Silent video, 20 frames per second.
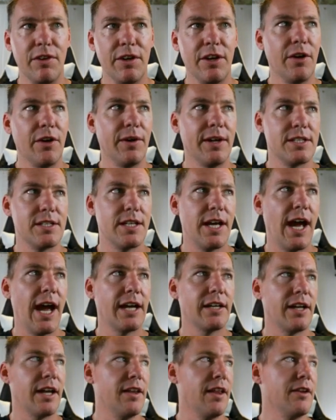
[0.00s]
the video
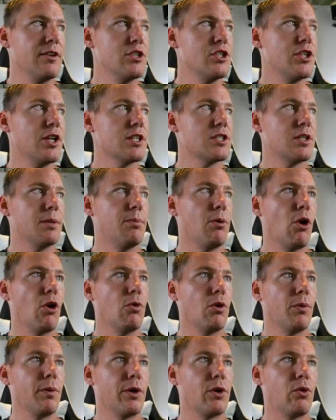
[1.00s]
intact, and then just the
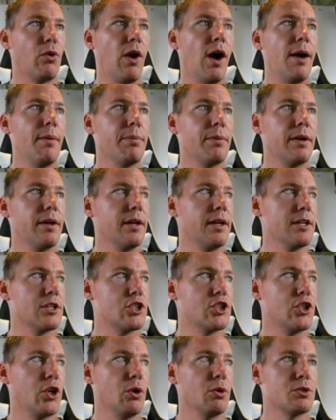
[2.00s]
part where we crop,
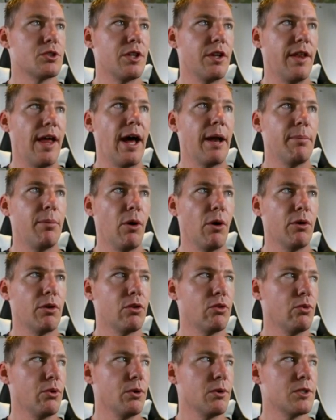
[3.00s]
it shows that
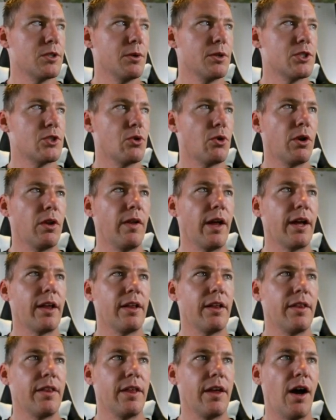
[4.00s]
part through. So it's sort of
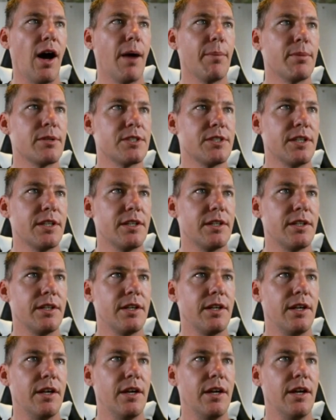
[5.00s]
like the opposite.
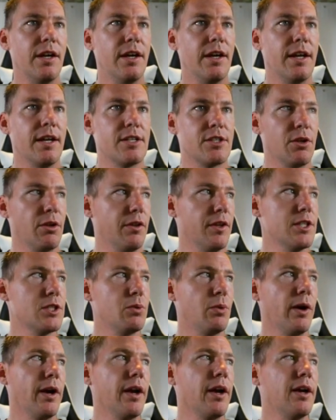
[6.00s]
And so
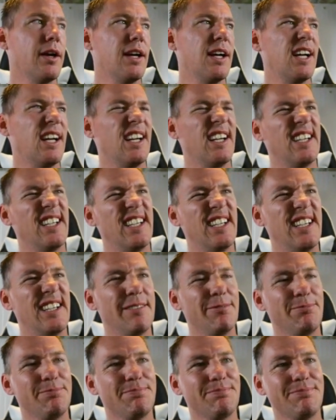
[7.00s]
this way,
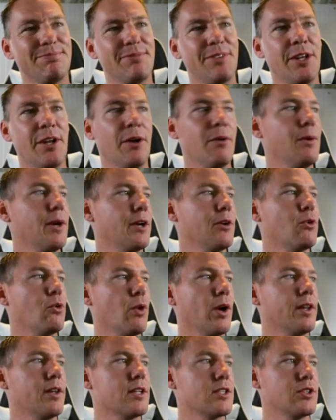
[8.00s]
we could
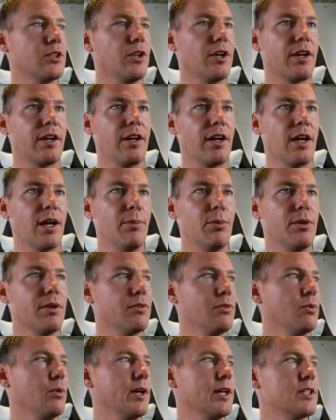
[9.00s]
create this look a couple
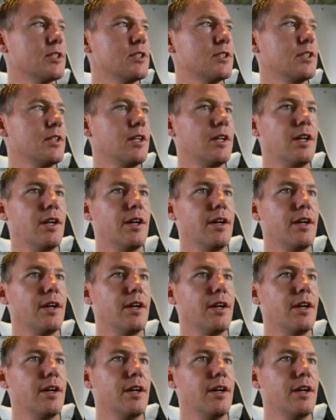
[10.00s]
different ways.